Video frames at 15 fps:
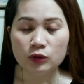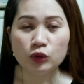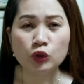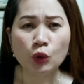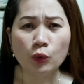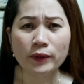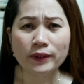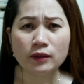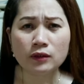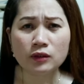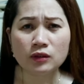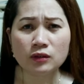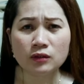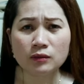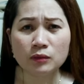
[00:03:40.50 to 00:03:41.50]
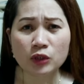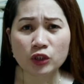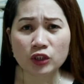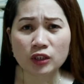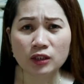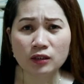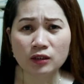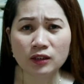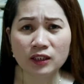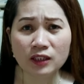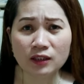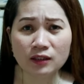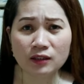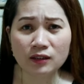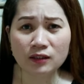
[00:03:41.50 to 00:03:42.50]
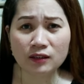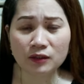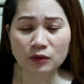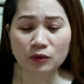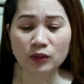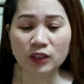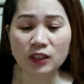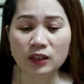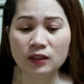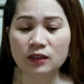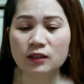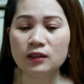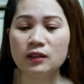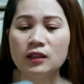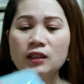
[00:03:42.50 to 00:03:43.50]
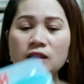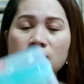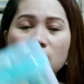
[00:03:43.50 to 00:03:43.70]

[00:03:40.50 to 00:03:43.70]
sewing machine kit. Yung kit niya